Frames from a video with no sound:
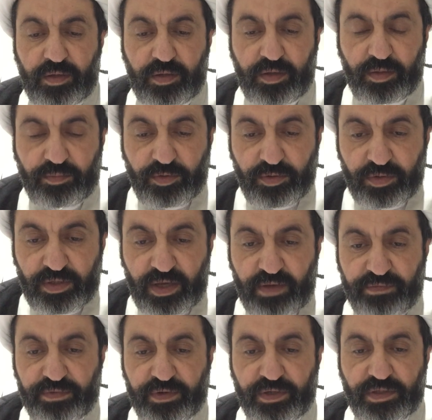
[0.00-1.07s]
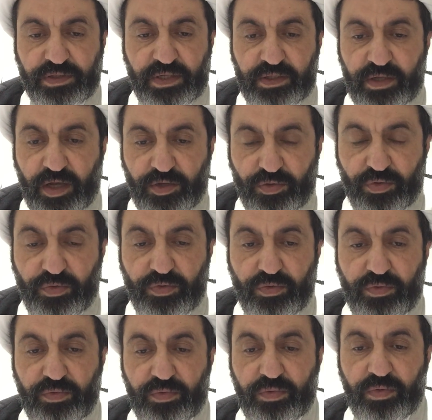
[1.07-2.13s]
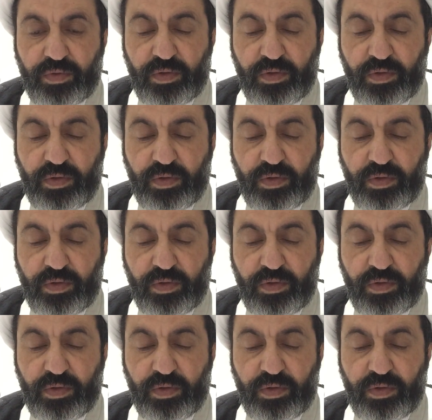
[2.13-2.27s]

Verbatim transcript: community affairs that I don't know,